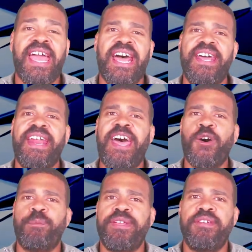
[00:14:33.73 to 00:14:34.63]
and then
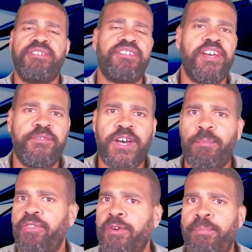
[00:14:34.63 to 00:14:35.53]
help you serve
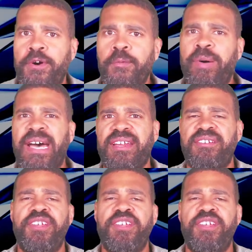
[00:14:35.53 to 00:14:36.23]
up the report packs